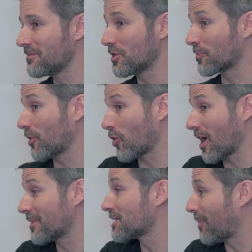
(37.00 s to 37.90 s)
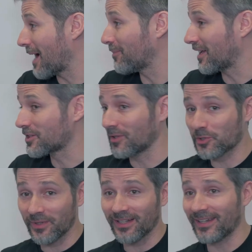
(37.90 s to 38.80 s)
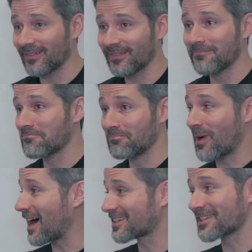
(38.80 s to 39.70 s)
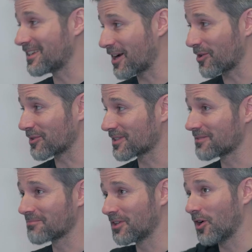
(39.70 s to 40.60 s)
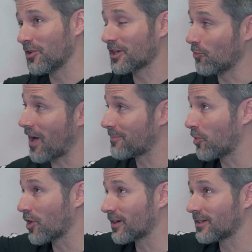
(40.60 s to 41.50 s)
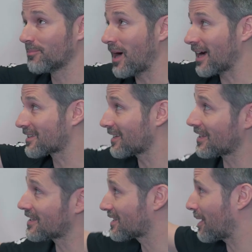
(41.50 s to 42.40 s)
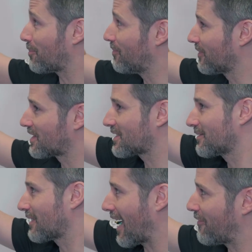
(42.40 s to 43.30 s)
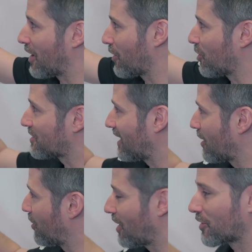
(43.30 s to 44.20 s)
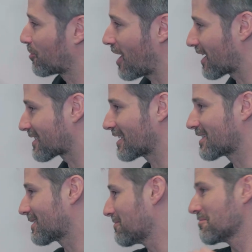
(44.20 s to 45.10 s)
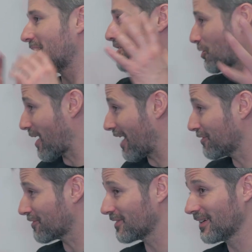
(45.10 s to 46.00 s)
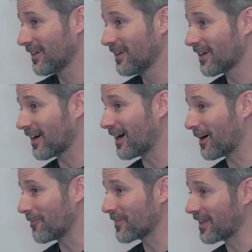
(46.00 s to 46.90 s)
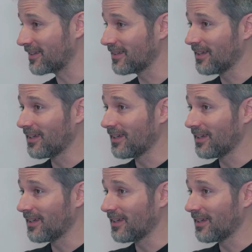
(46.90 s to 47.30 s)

your program is a pipeline, so it's really boxes and arrows. You know, you can whiteboard boxes that have arrows that go to other boxes. It's a graph, um, and